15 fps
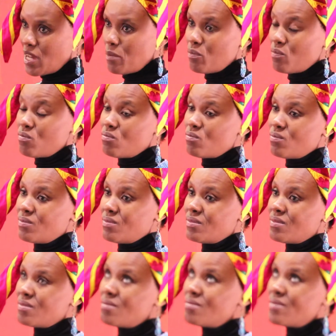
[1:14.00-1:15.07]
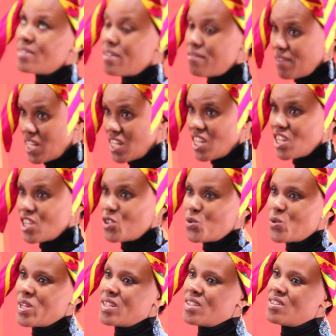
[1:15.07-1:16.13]
I'm the final year
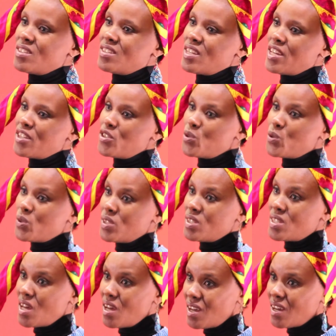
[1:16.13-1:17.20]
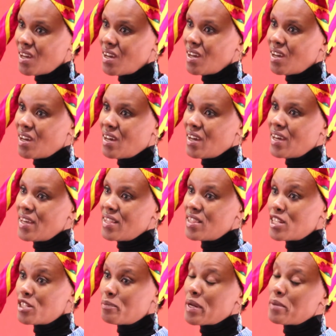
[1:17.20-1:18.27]
student at UNISA in
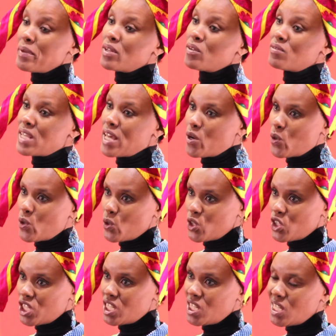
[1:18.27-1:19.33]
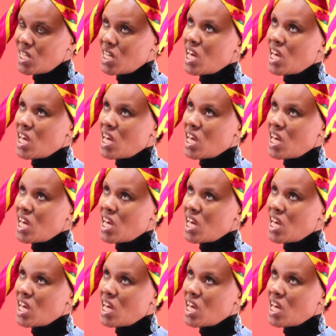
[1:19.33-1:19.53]
the Department of Psychology,